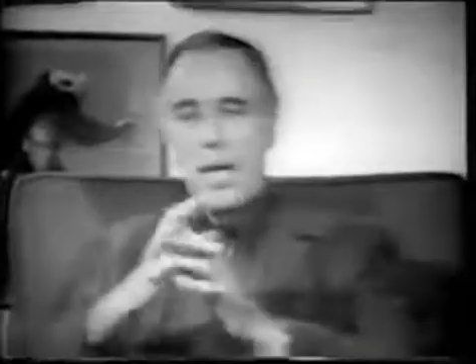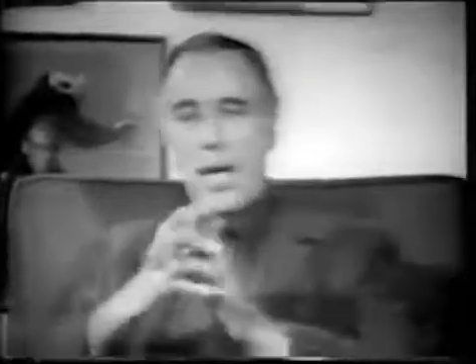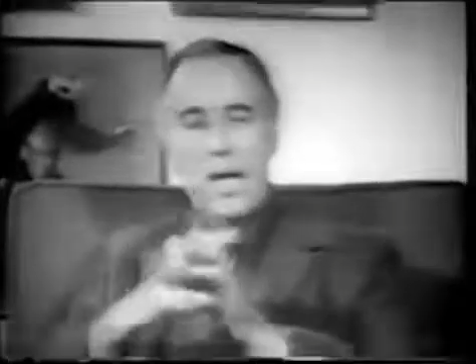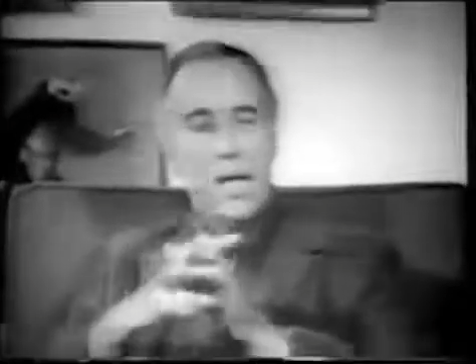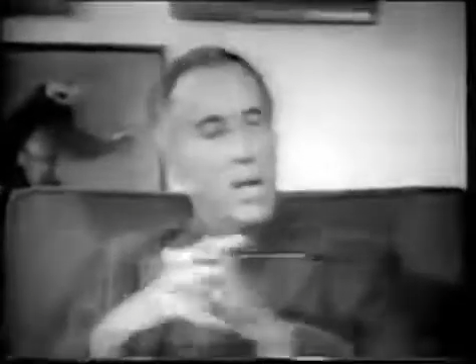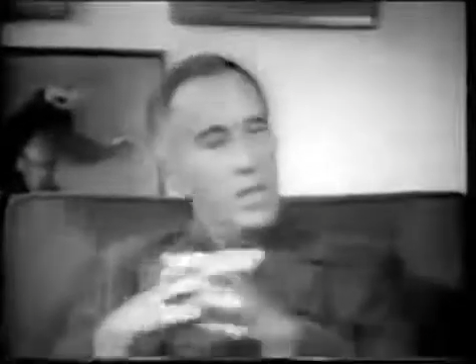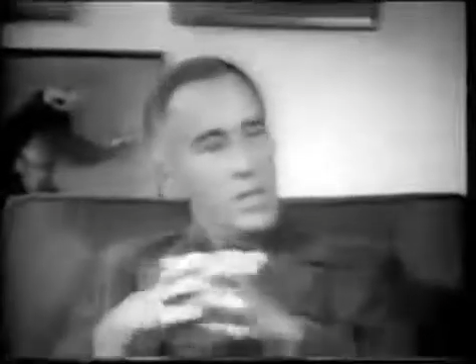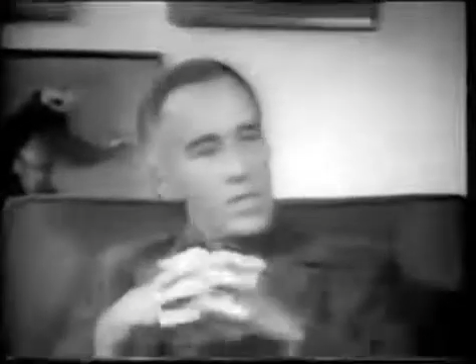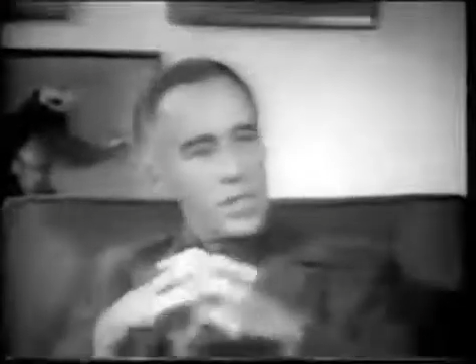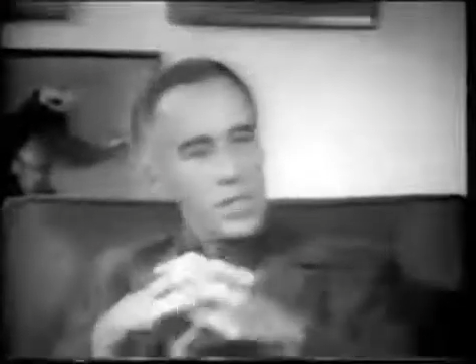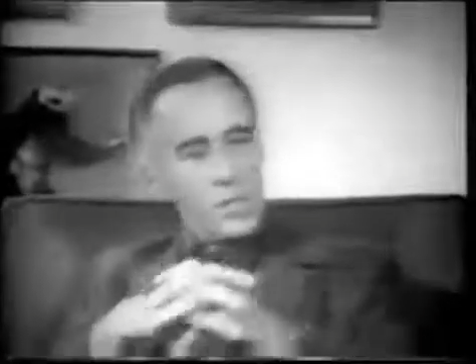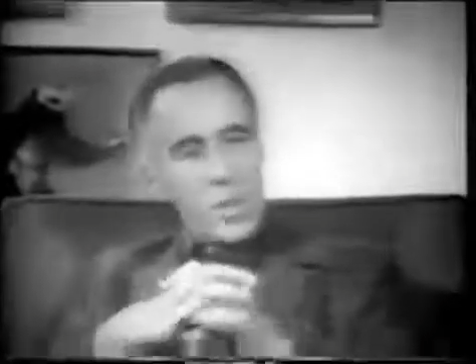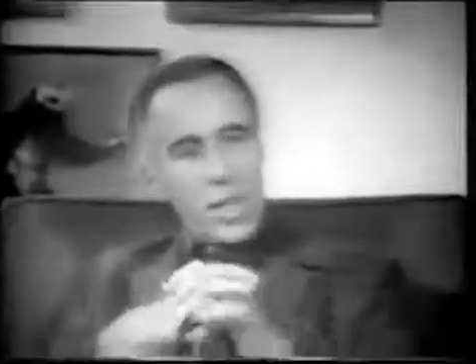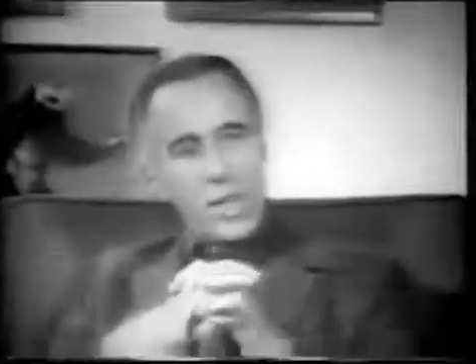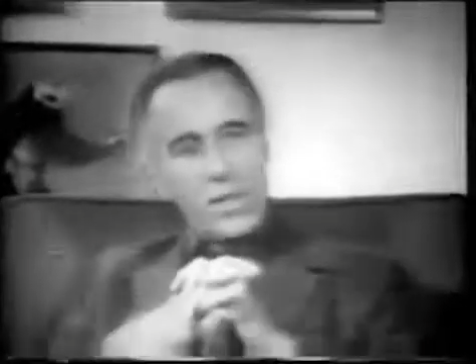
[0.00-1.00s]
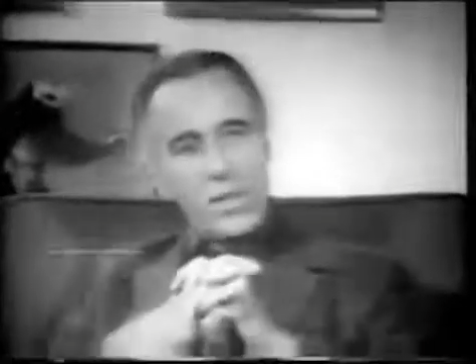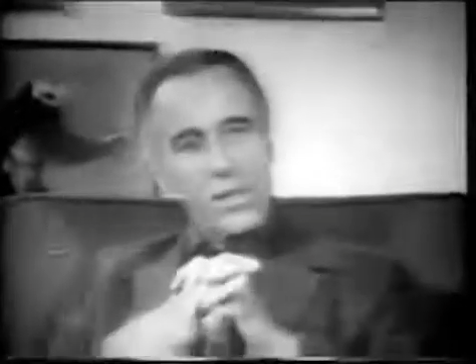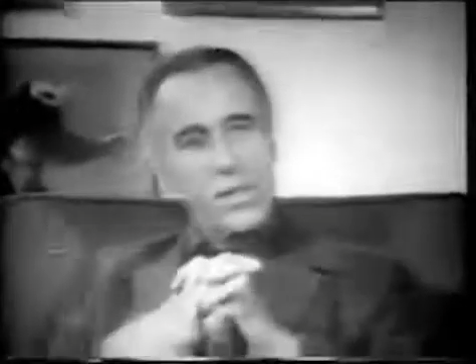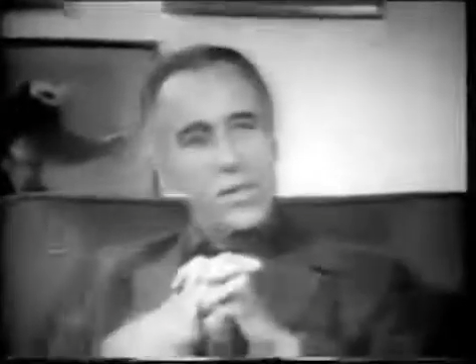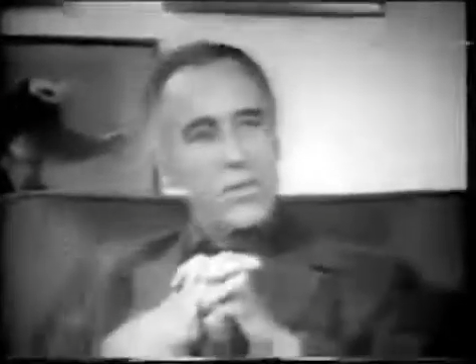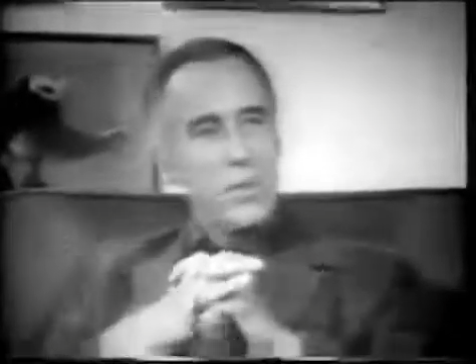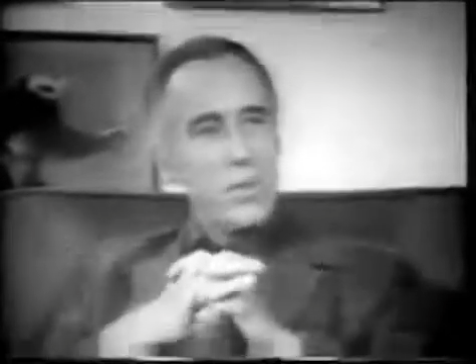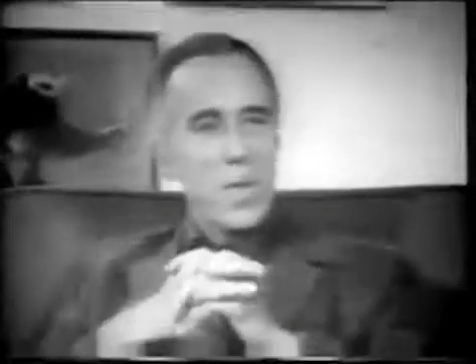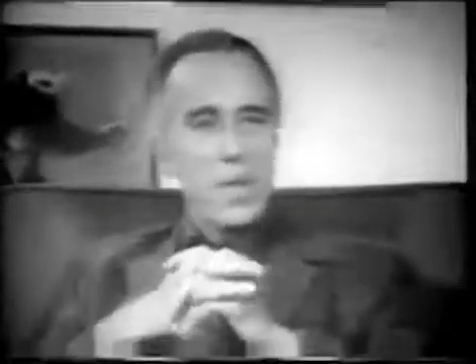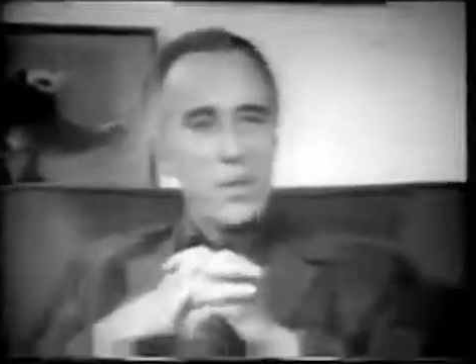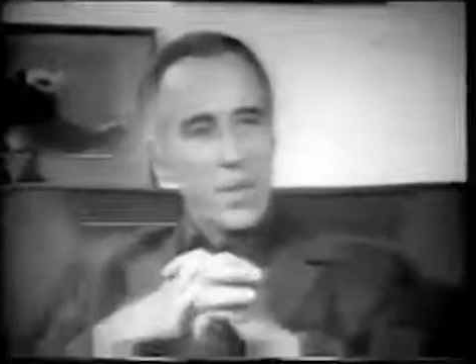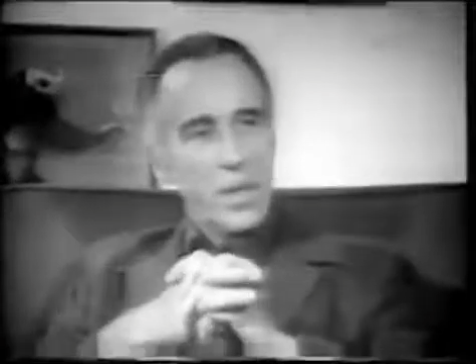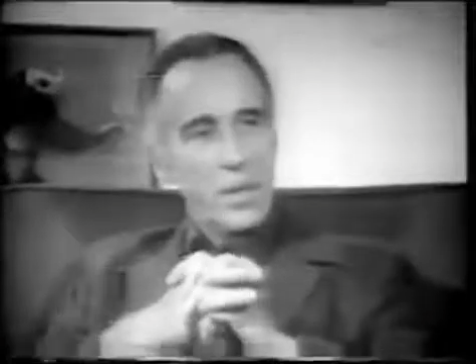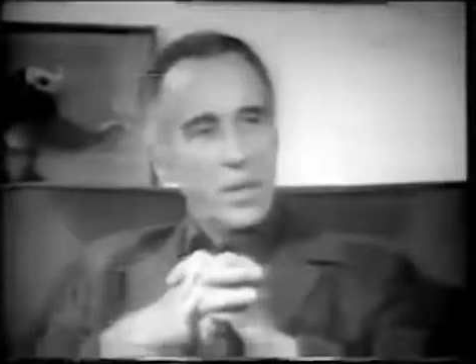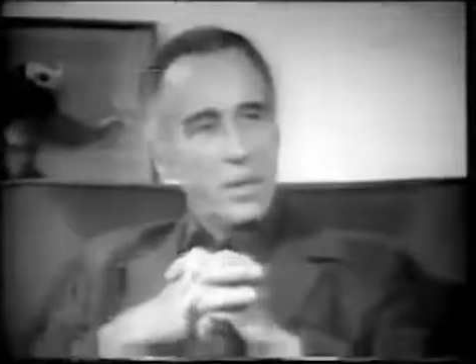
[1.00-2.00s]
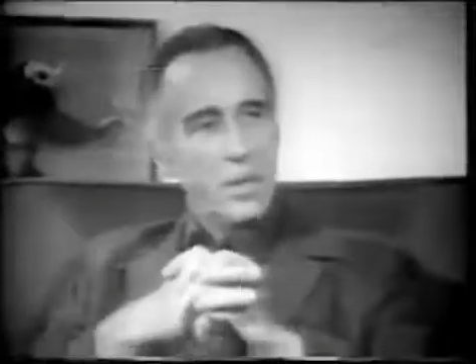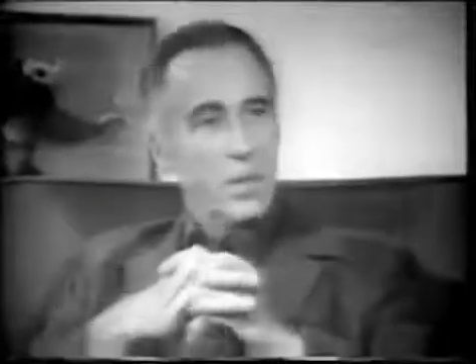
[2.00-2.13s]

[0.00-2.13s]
I asked the parents of the baby,